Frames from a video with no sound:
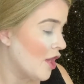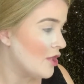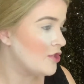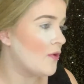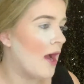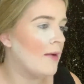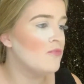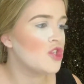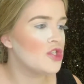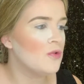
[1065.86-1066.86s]
So
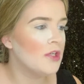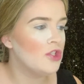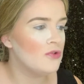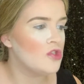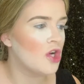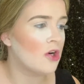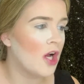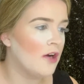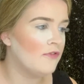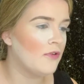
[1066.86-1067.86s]
I'm just going to start
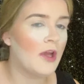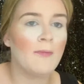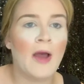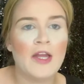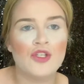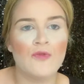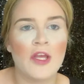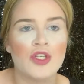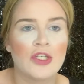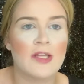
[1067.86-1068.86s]
off by
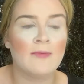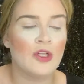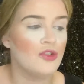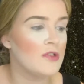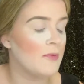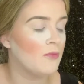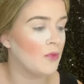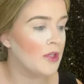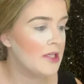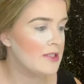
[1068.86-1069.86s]
doing I'm going to do something
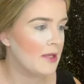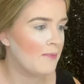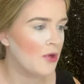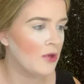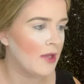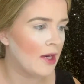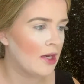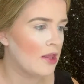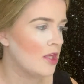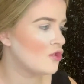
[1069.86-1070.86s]
really simple, not
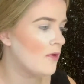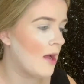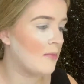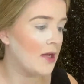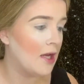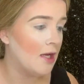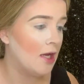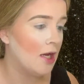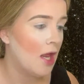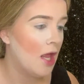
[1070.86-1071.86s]
anything too
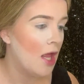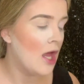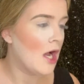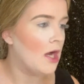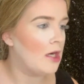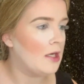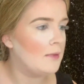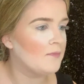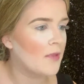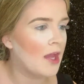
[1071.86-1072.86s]
complicated.
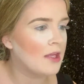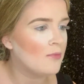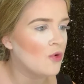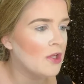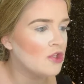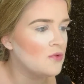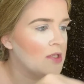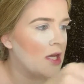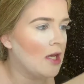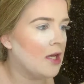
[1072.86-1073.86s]
I am going to
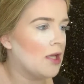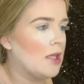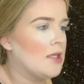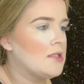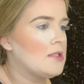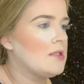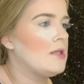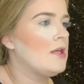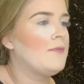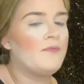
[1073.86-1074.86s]
take, let's see,